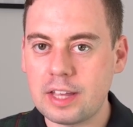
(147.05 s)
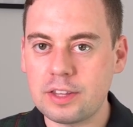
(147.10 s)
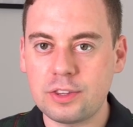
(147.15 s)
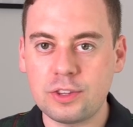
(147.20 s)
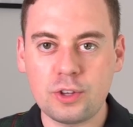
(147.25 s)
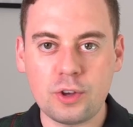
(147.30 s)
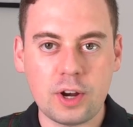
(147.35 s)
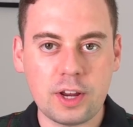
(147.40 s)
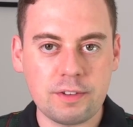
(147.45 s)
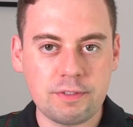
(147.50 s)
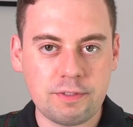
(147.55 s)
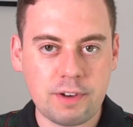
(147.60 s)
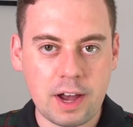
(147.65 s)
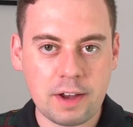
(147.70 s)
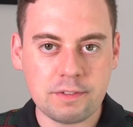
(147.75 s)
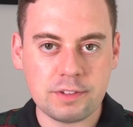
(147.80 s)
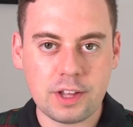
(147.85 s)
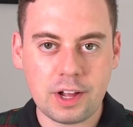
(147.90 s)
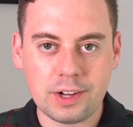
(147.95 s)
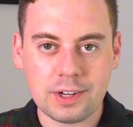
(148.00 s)
at
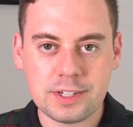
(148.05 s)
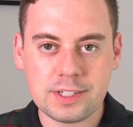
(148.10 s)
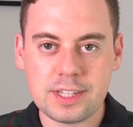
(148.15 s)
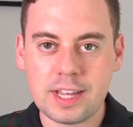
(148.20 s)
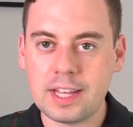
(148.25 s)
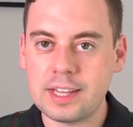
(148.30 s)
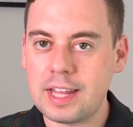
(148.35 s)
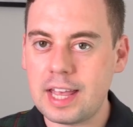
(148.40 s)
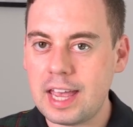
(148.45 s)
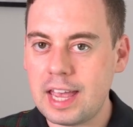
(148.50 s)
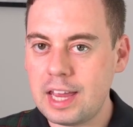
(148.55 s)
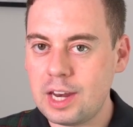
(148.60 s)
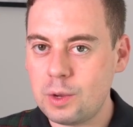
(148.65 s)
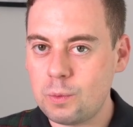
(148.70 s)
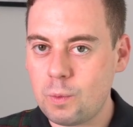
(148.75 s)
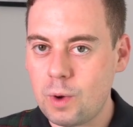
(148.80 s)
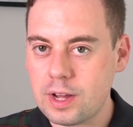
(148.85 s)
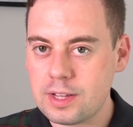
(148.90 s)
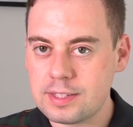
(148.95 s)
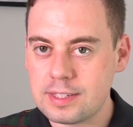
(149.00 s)

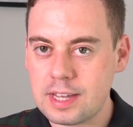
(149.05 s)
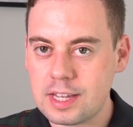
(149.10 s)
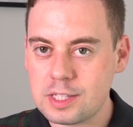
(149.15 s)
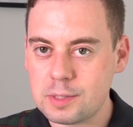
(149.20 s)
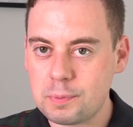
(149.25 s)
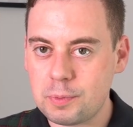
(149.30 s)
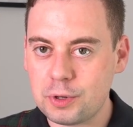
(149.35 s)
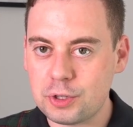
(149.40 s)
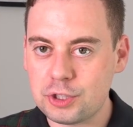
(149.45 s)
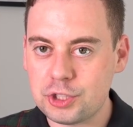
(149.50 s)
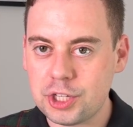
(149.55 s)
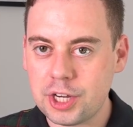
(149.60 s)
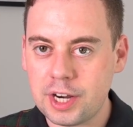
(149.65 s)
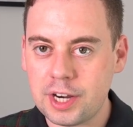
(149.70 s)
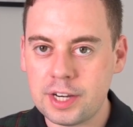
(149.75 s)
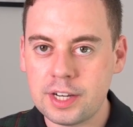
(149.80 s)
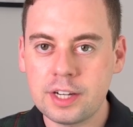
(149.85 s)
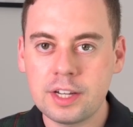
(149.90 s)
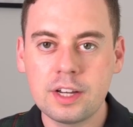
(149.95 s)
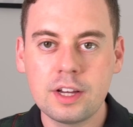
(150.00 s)
$35.81 per
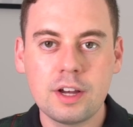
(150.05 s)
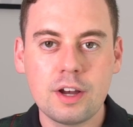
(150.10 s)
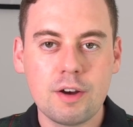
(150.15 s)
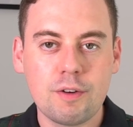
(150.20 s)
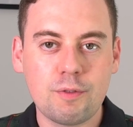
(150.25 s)
share,